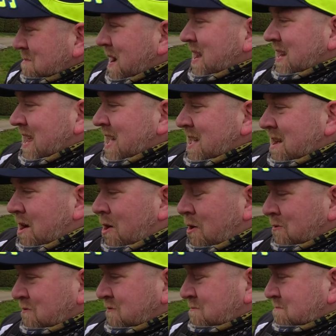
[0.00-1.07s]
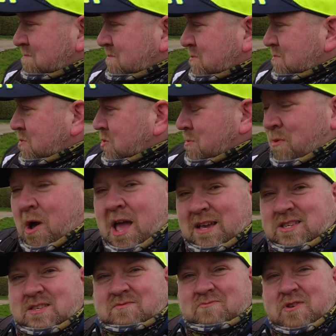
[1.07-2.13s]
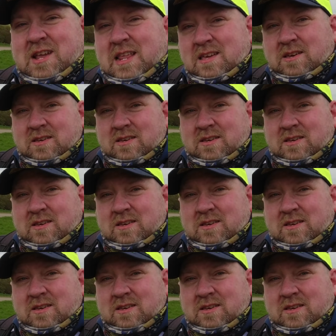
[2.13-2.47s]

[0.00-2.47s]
mainly I've bought it by accident, really,